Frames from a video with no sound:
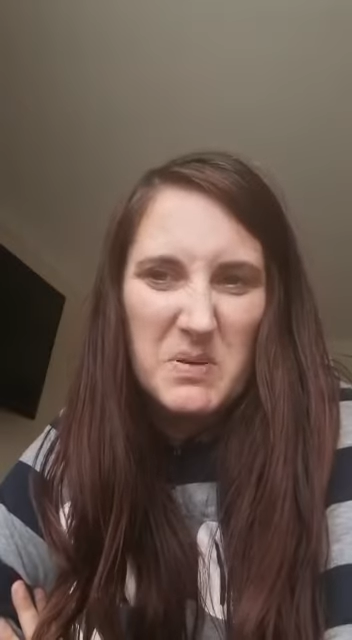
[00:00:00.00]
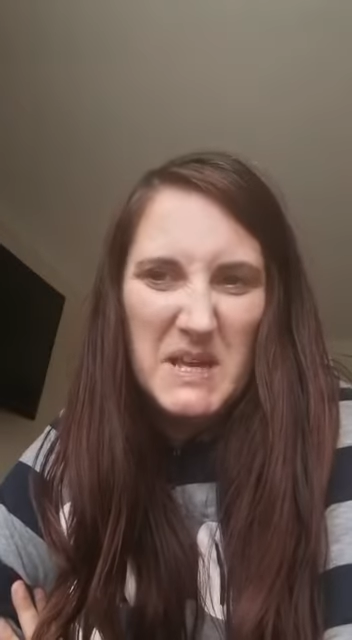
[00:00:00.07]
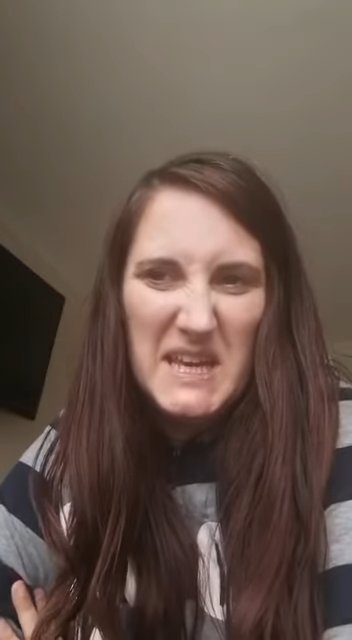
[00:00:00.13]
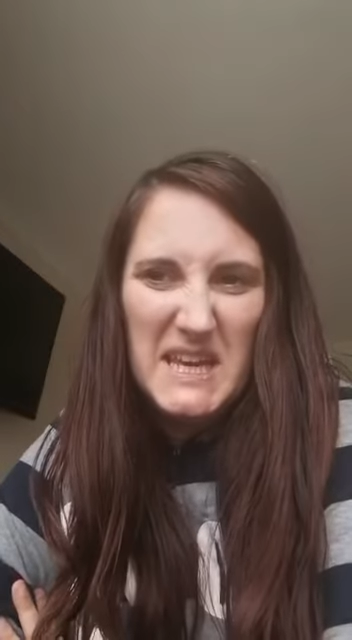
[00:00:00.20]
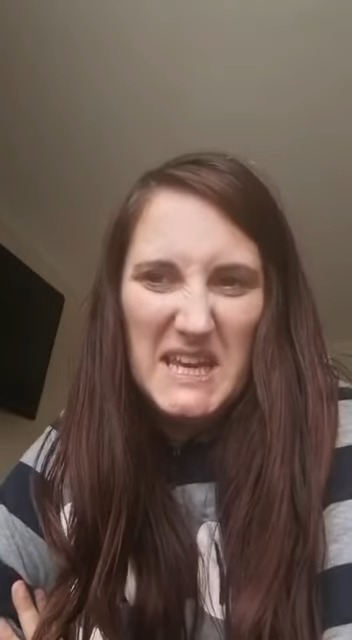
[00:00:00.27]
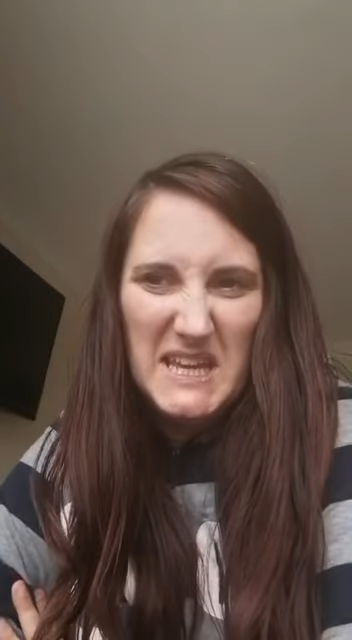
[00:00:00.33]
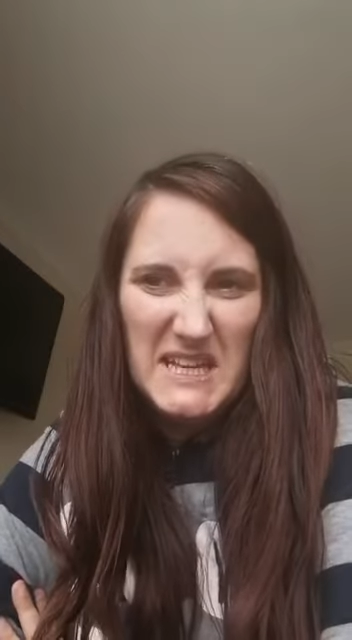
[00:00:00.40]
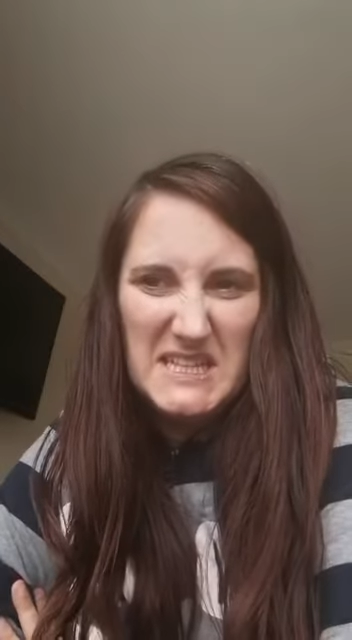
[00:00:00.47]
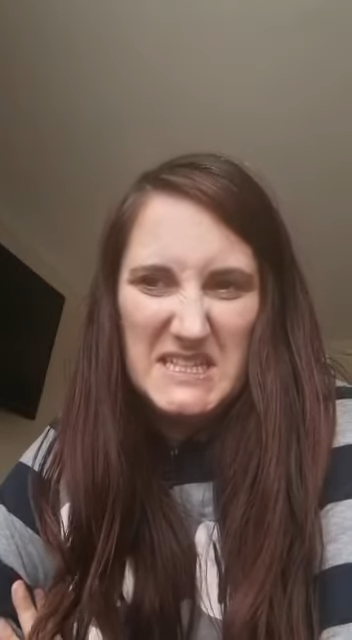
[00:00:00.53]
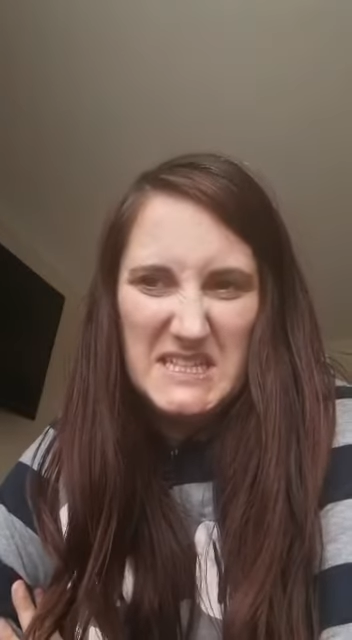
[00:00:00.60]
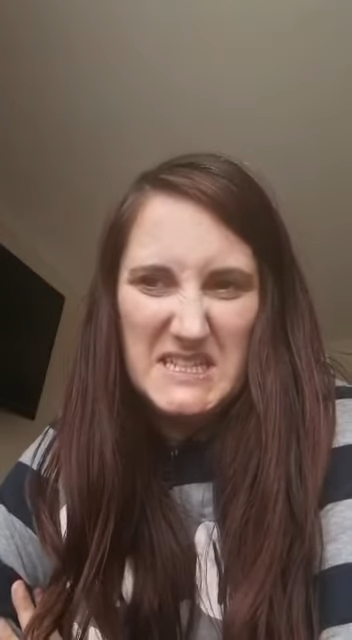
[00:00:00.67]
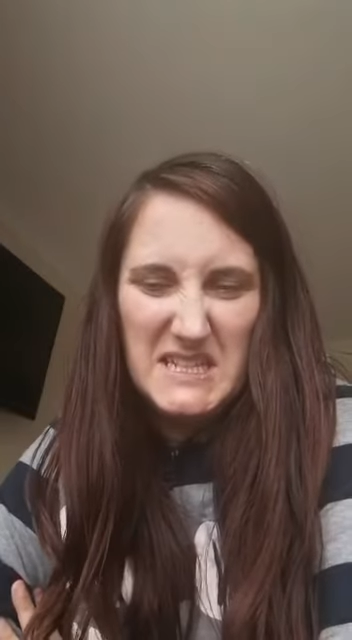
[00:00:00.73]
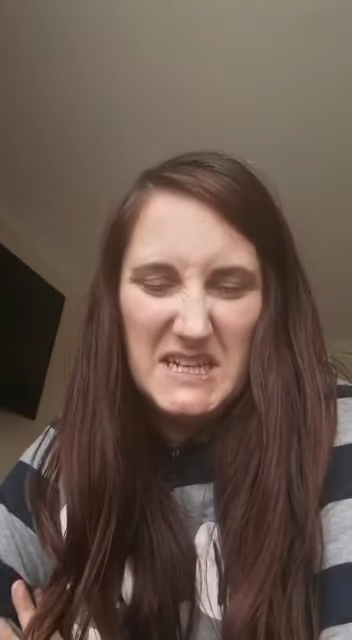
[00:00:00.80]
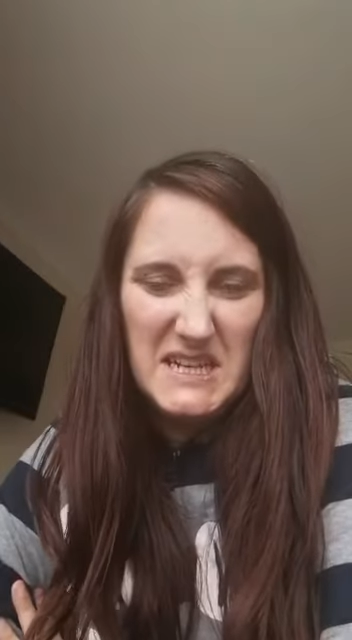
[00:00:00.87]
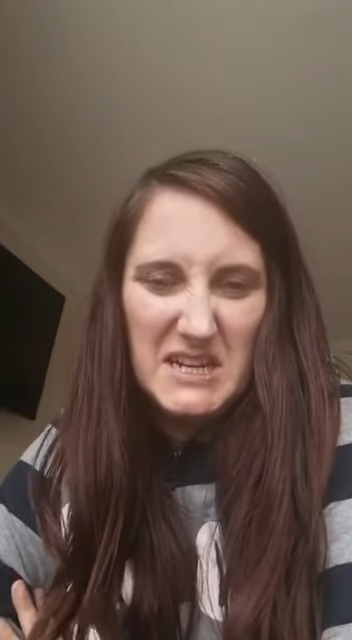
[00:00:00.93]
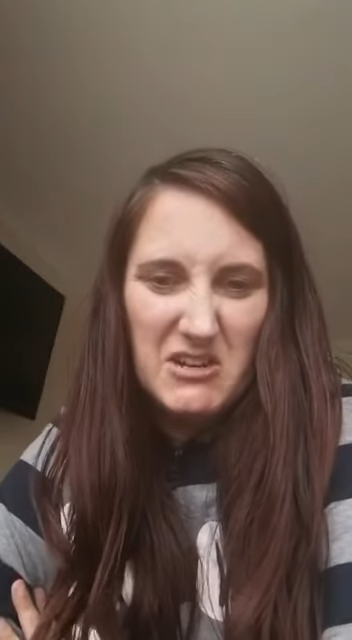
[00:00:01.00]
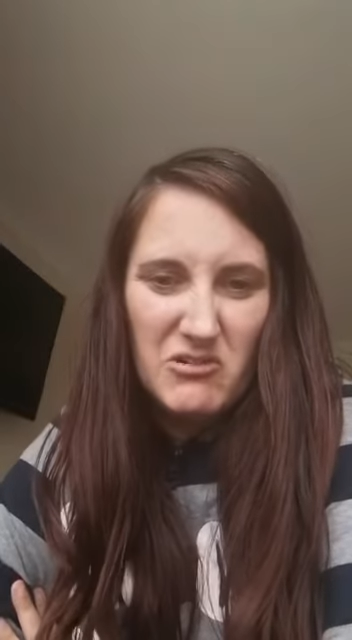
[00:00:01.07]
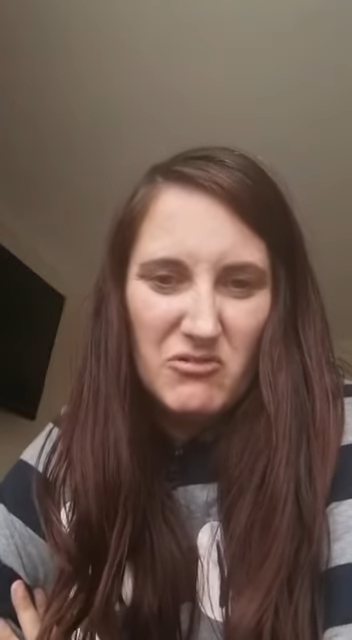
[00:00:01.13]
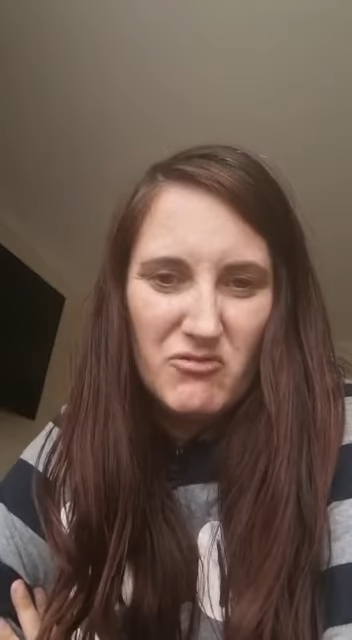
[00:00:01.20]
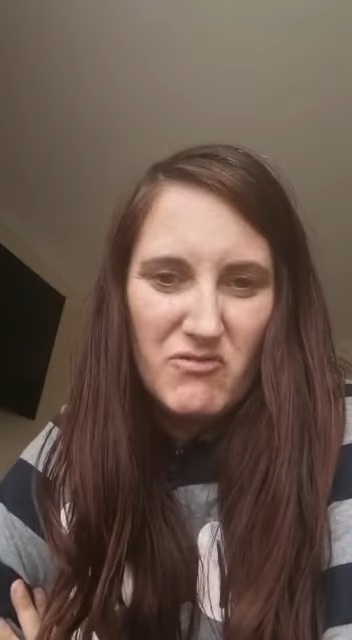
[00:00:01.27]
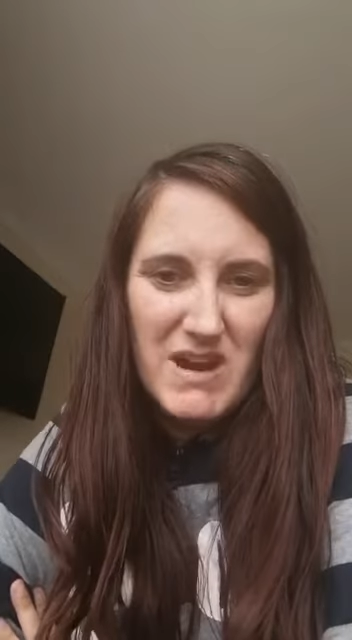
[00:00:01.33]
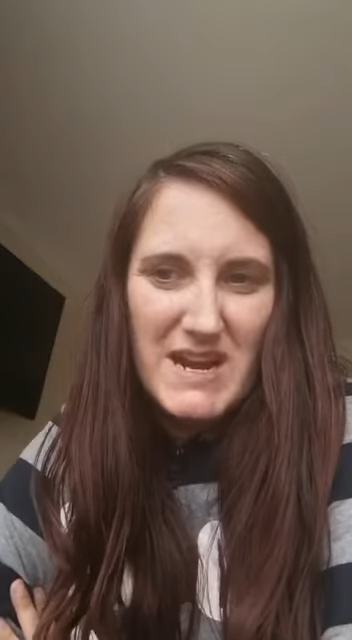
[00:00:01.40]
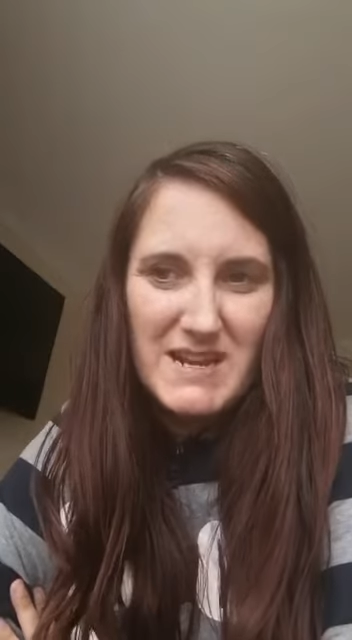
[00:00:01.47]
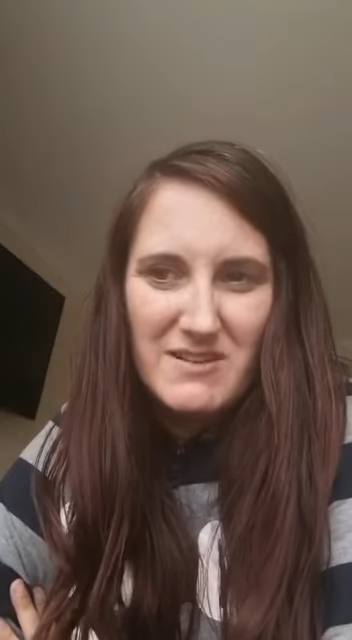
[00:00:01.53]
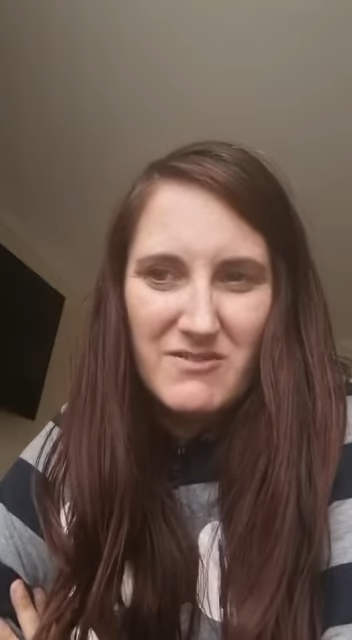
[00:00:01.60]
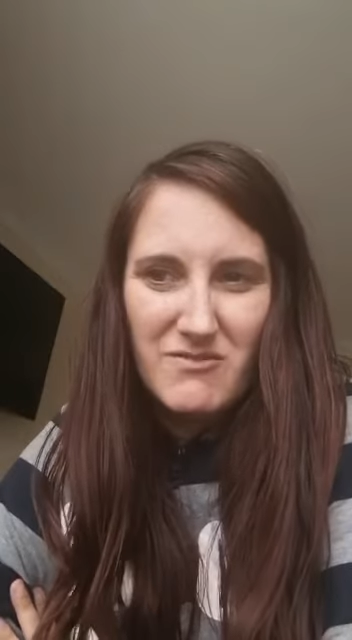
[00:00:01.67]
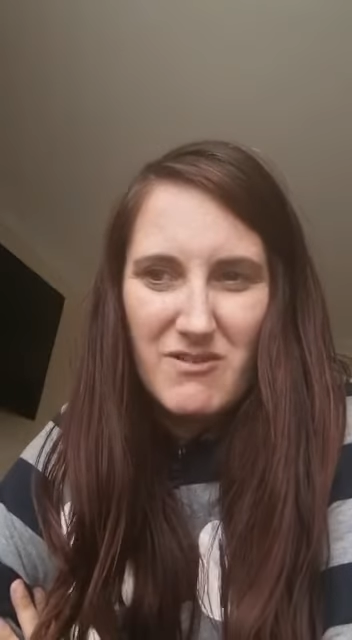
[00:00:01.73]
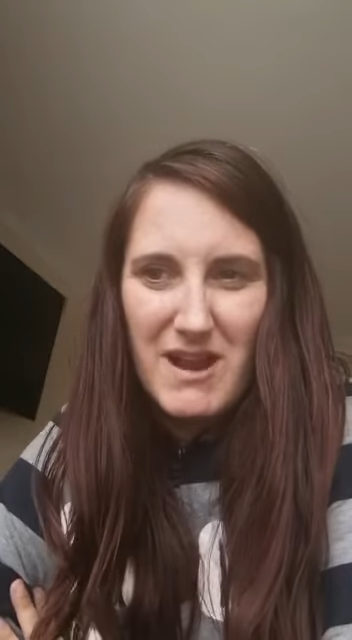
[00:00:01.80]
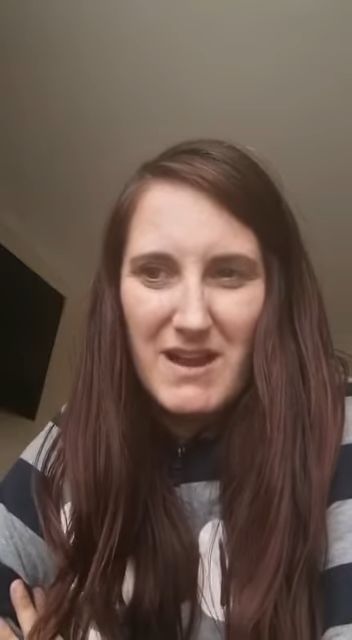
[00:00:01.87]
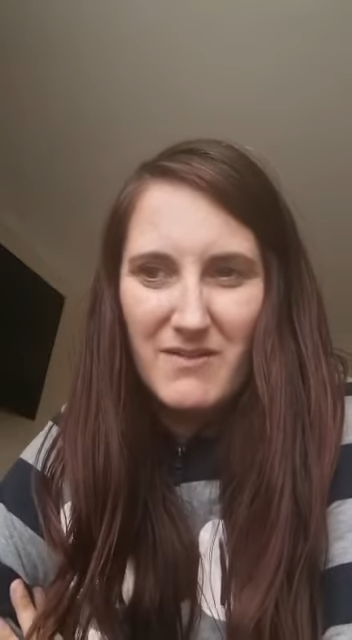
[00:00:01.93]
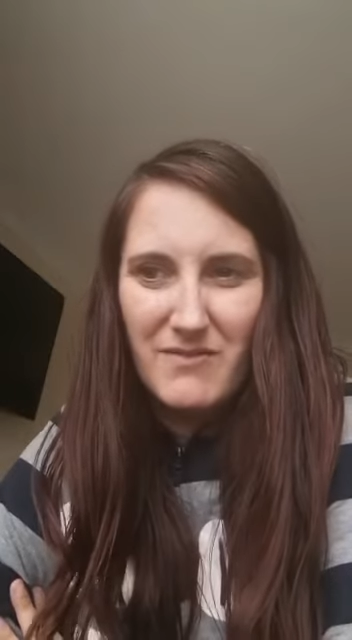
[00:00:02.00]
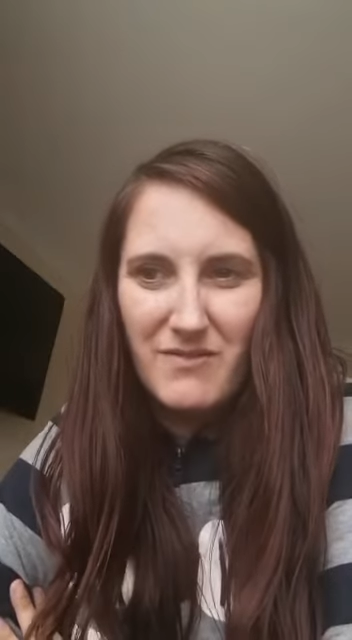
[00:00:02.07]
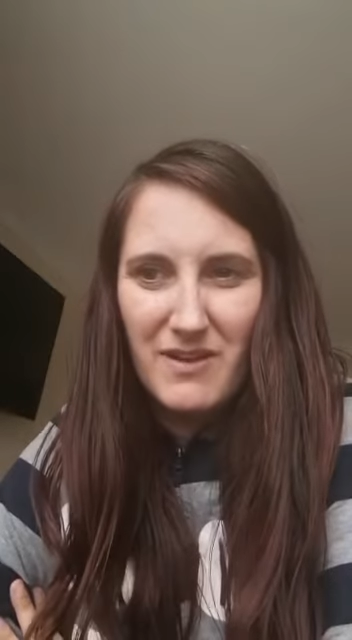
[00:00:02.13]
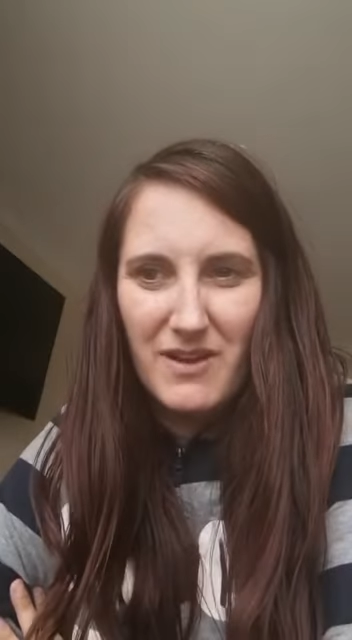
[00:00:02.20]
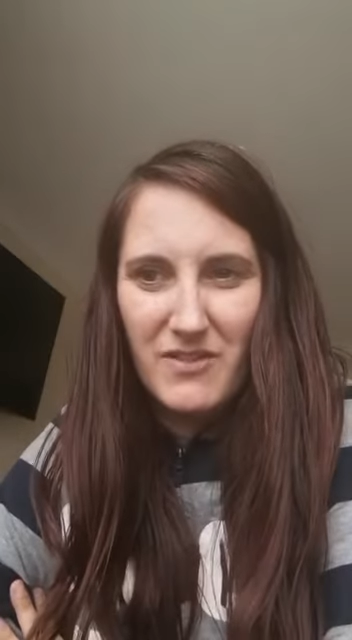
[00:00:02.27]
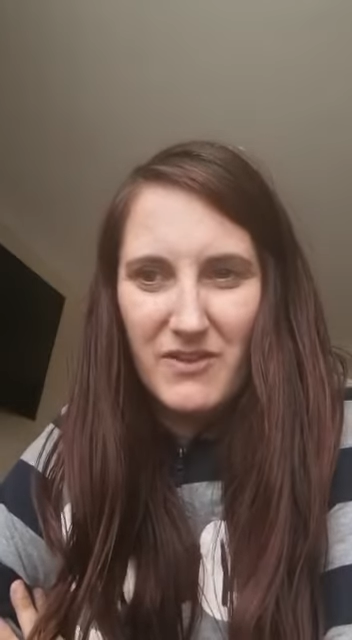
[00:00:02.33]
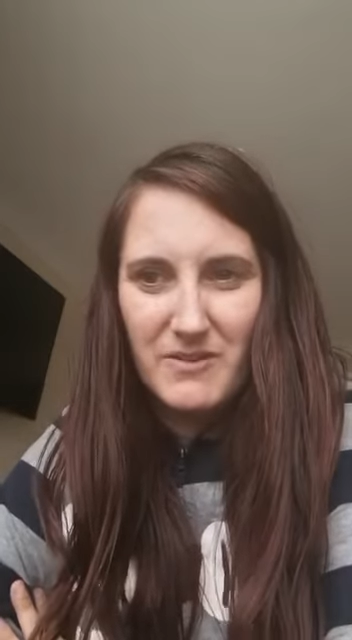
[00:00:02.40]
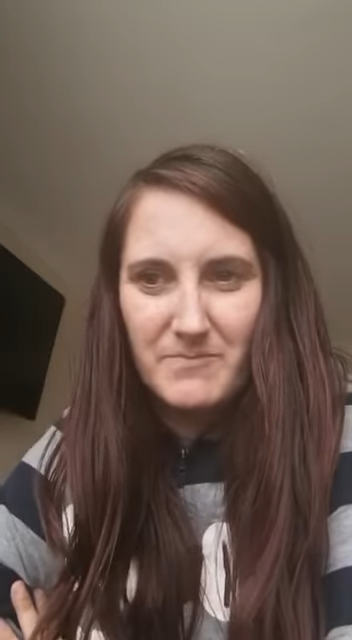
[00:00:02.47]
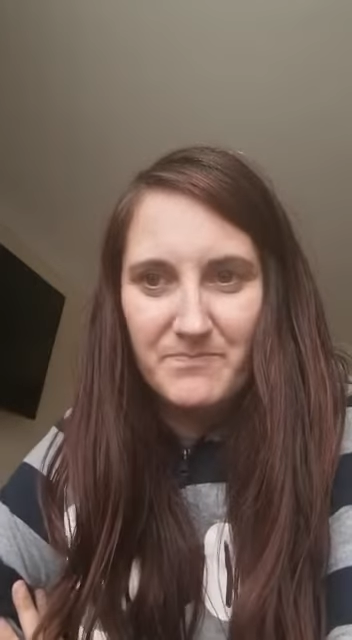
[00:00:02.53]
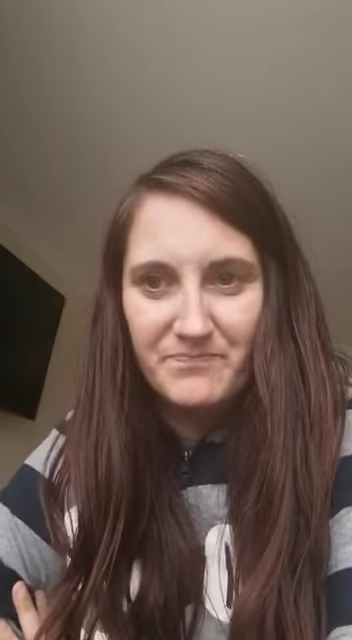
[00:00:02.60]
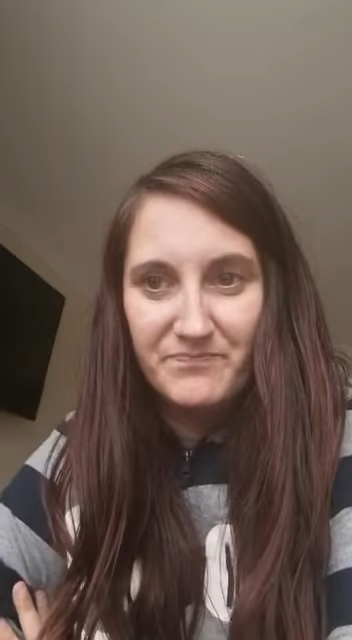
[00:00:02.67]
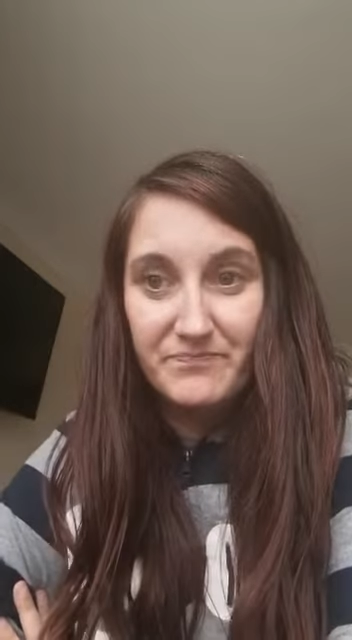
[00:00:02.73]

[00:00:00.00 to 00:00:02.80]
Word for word: pig stealing great grandfather.